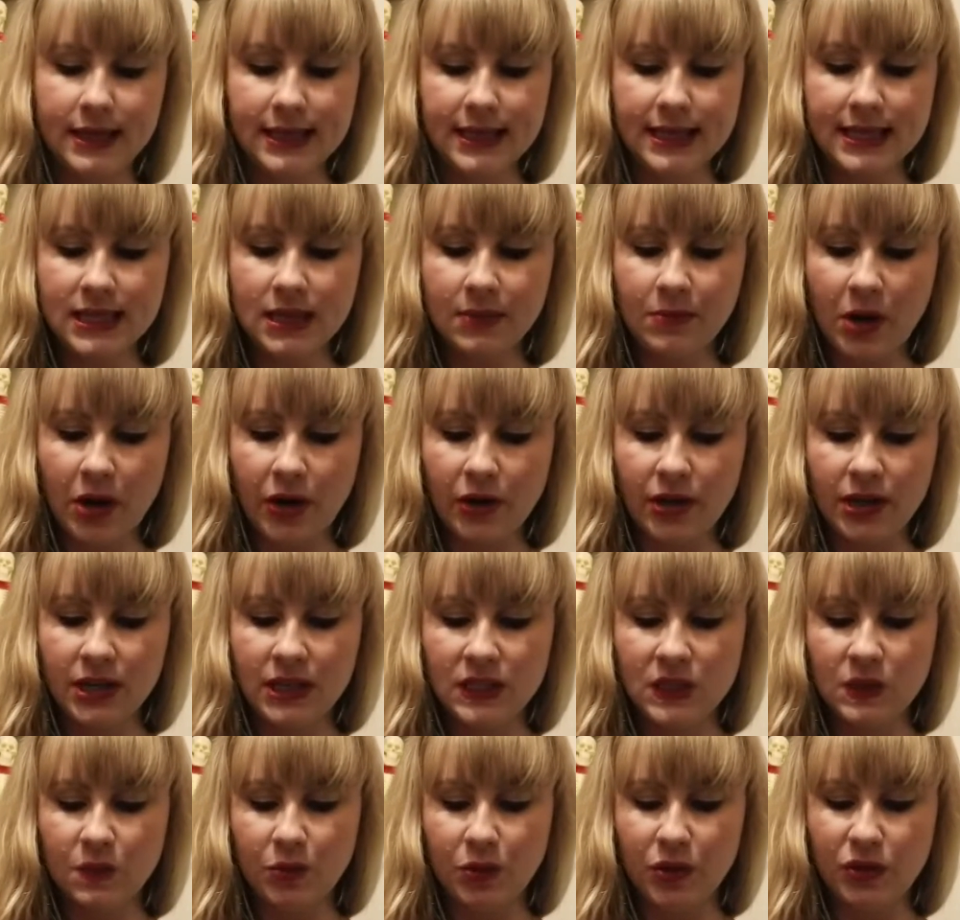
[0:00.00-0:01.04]
is the Market
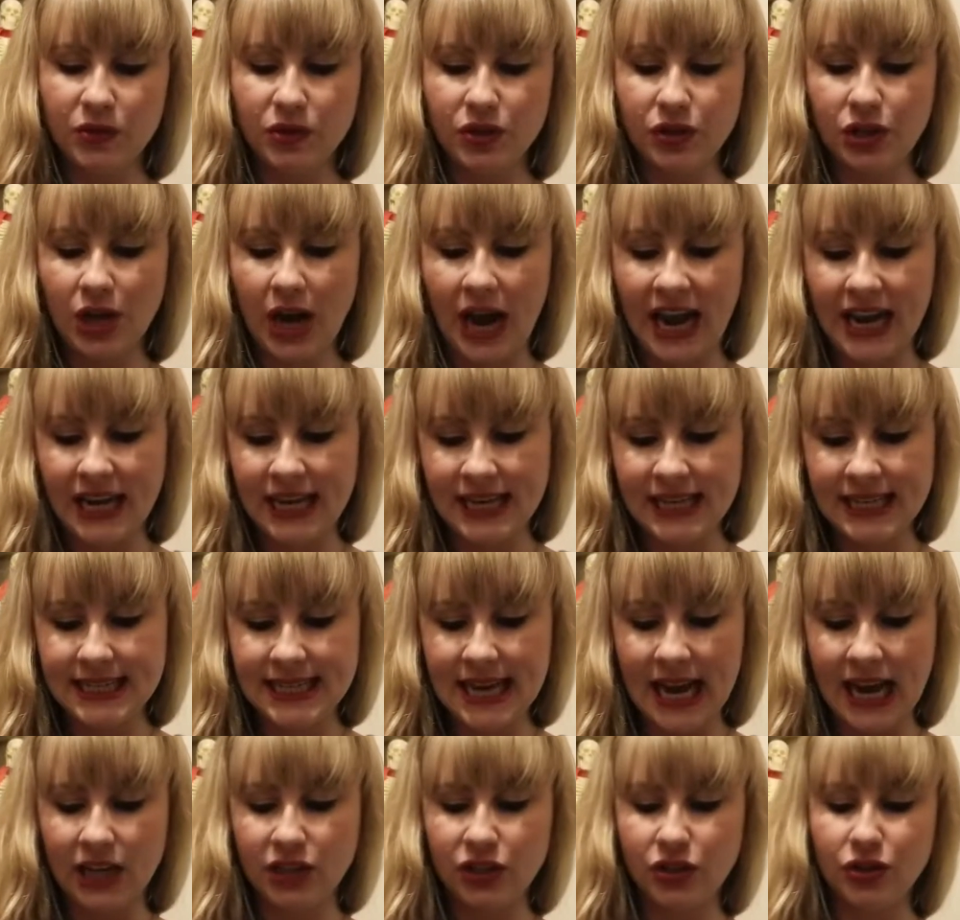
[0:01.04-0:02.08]
& Spruce Chaya
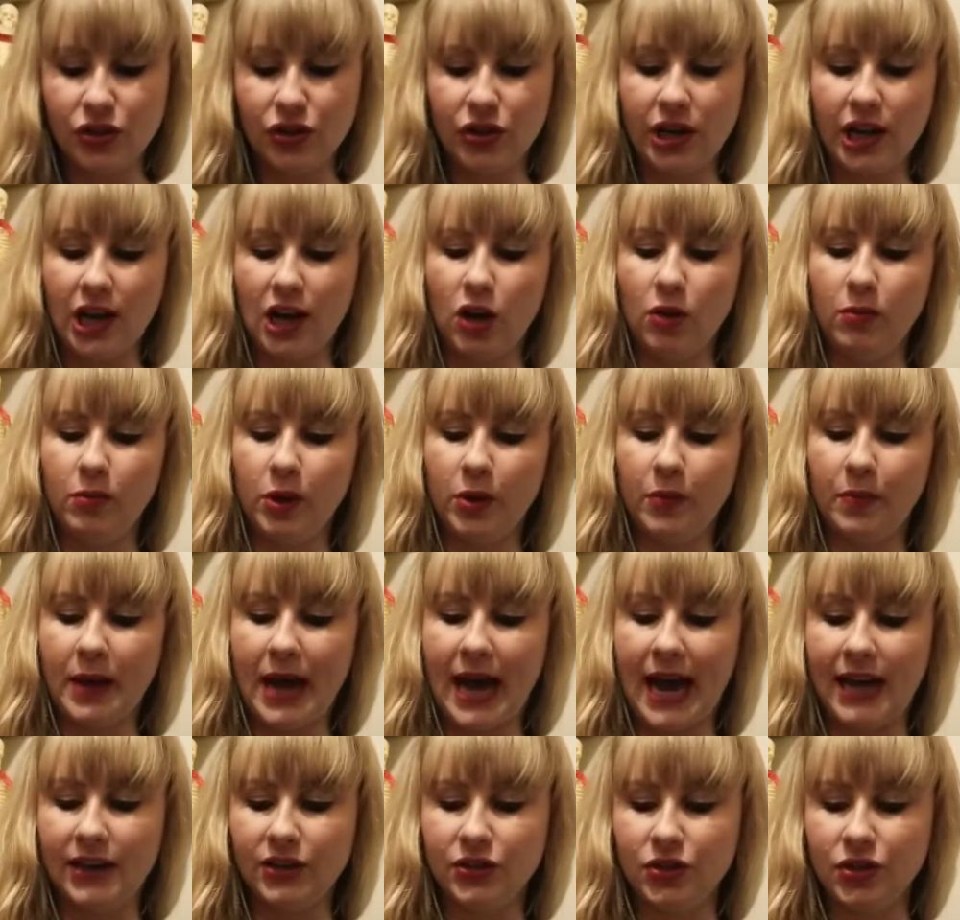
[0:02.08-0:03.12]
textured elbow
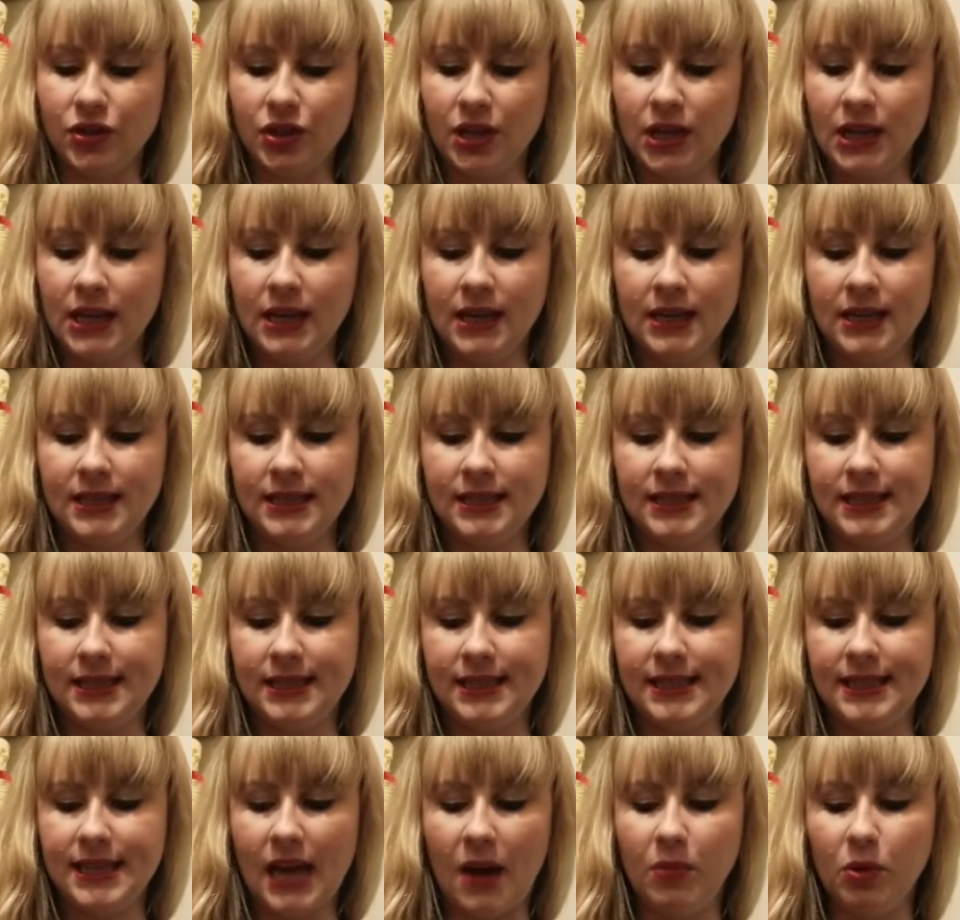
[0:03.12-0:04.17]
patch
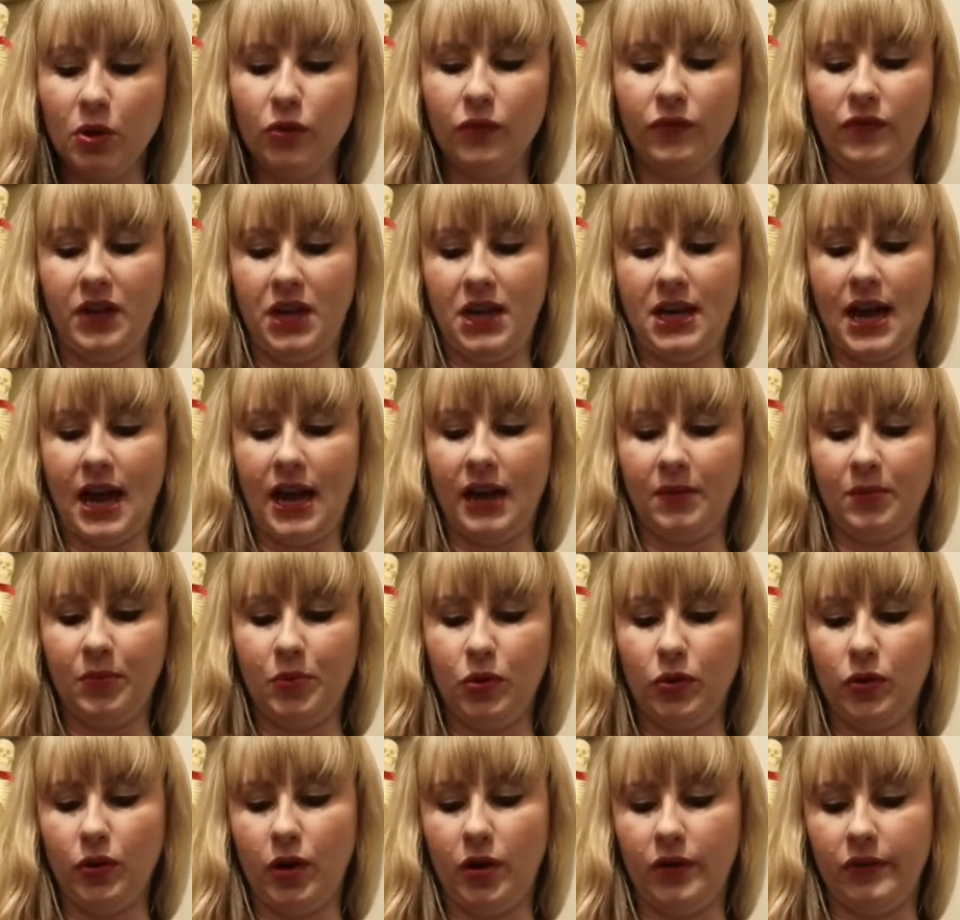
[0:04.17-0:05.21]
double V-neck
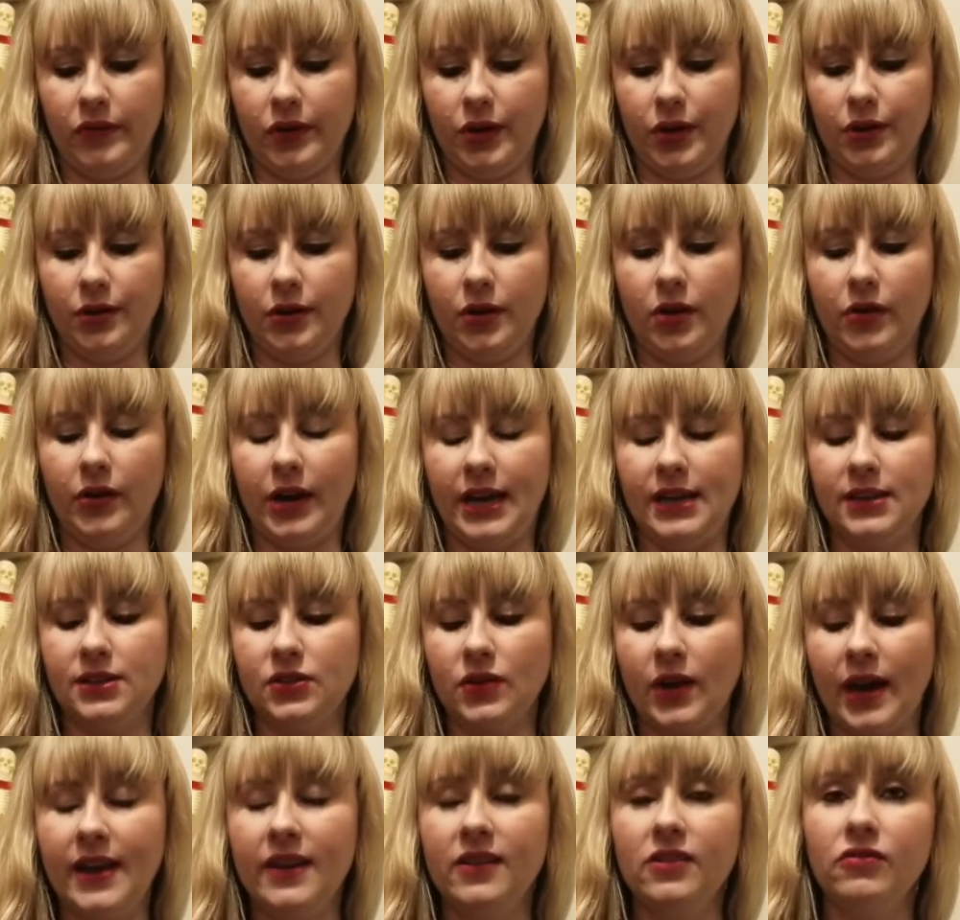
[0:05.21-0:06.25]
pullover. All right,
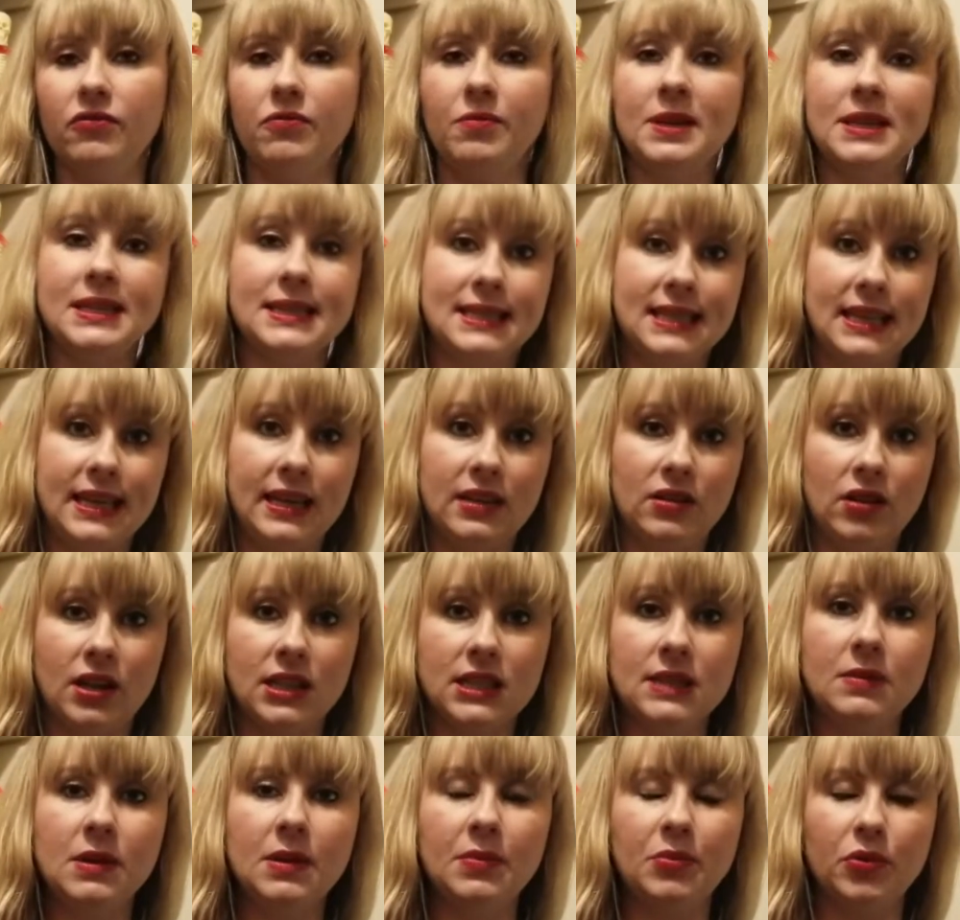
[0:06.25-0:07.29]
so I have been seeing
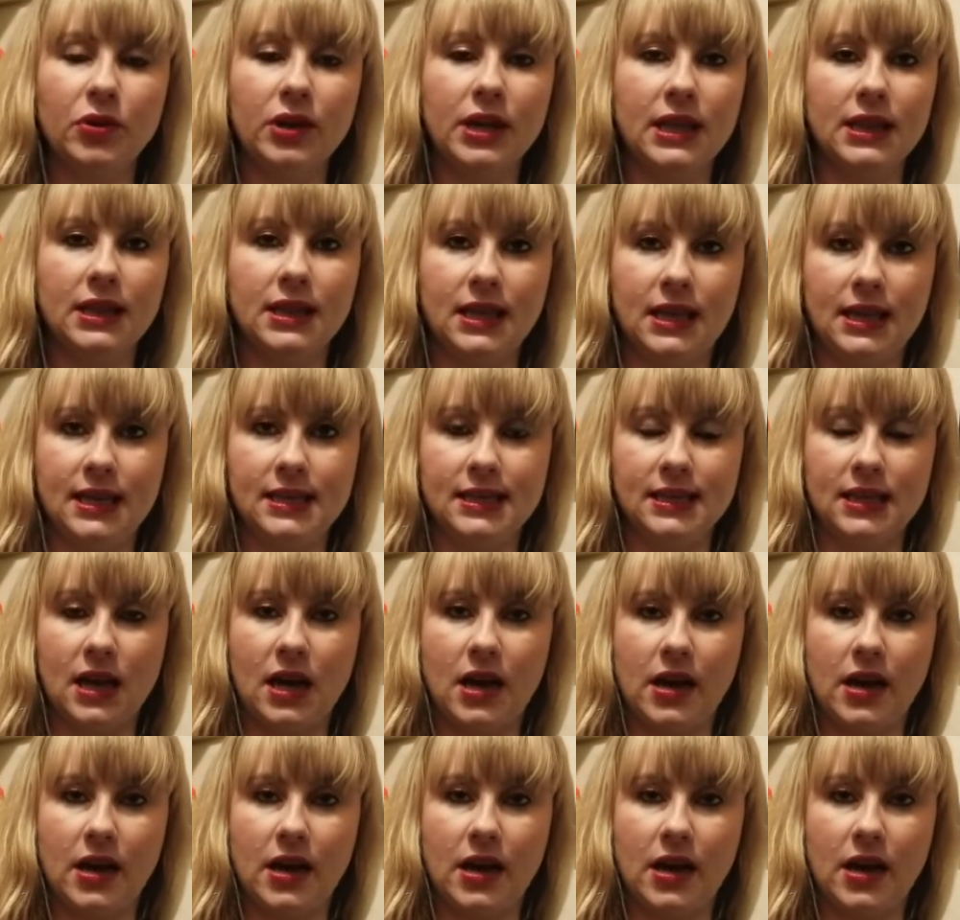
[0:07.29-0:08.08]
lots of people get these